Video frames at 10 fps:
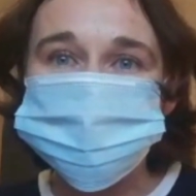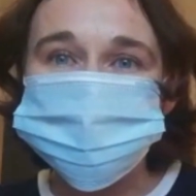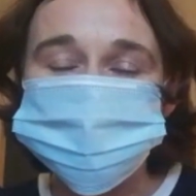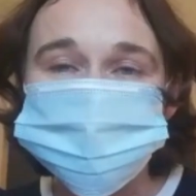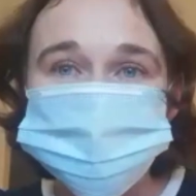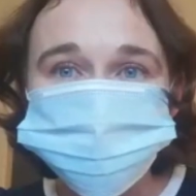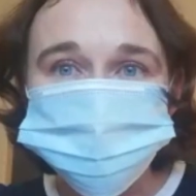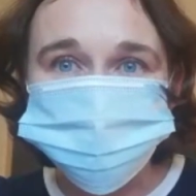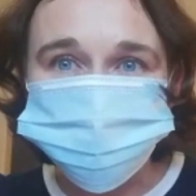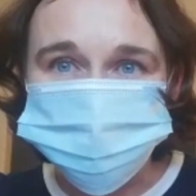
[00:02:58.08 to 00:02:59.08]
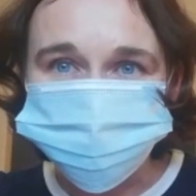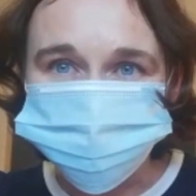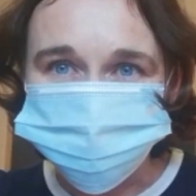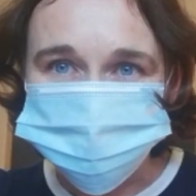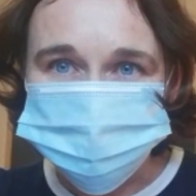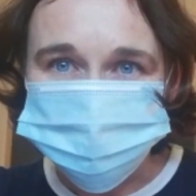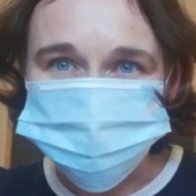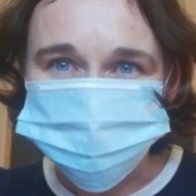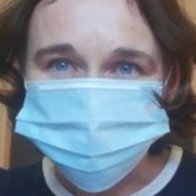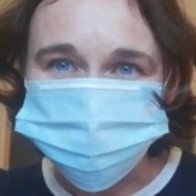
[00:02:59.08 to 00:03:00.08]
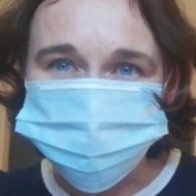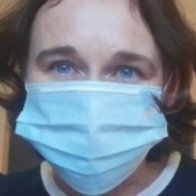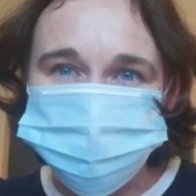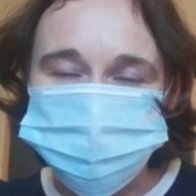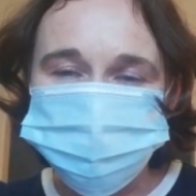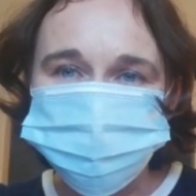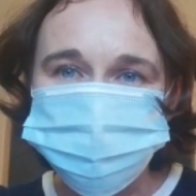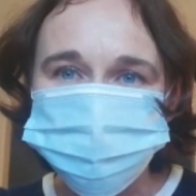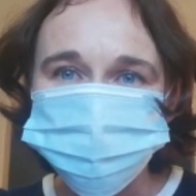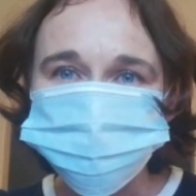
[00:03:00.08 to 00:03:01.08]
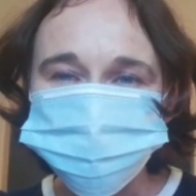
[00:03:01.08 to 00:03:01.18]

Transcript: He keeps you away from danger, and He helps